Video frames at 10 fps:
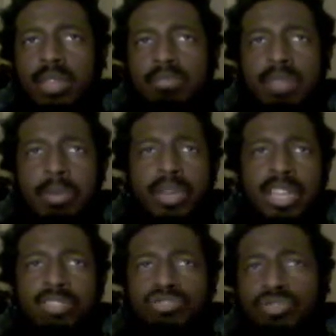people
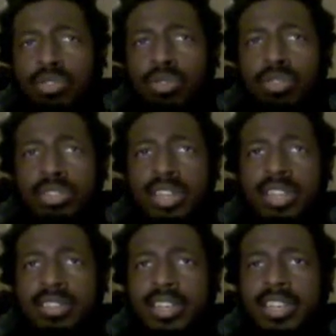getting trolled
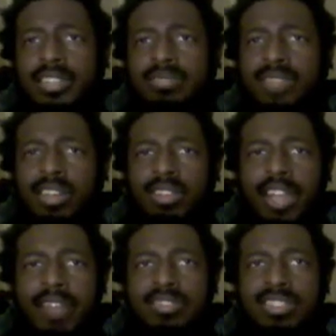on, like, Dead or
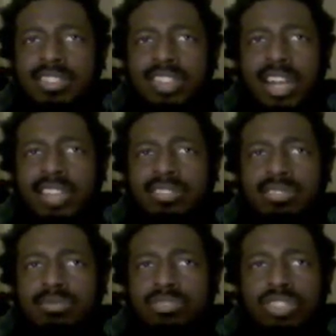Alive 6
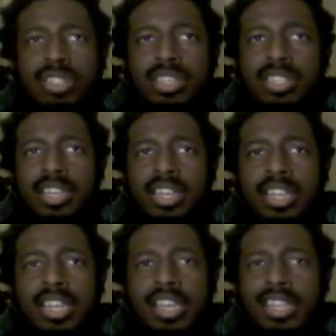costume, shit like that,
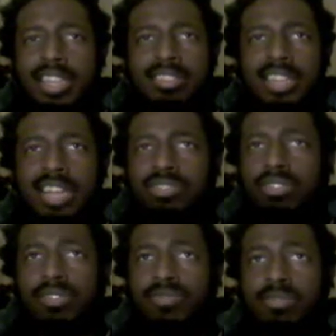that's
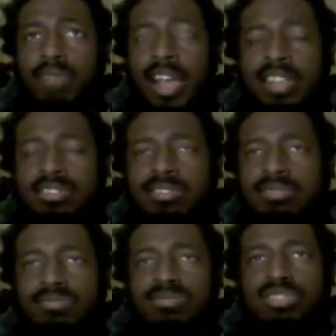natural. I can just
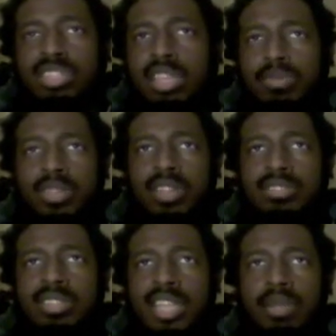see it
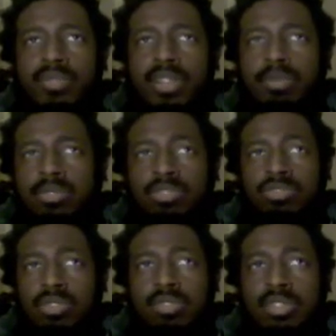because the game developers are
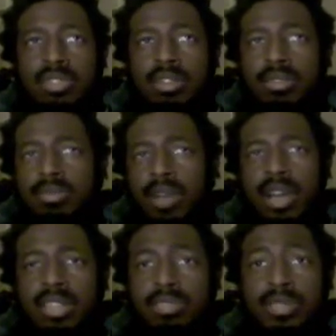trolling their
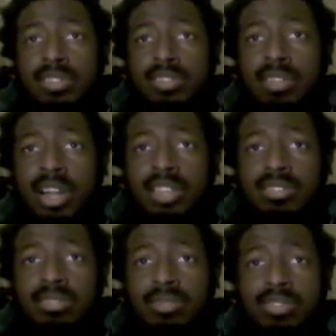audience, because their
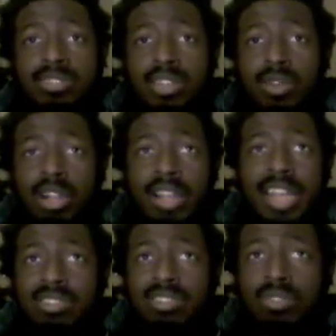audience are a bunch of know-it-all
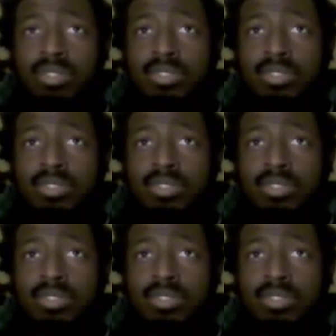assholes.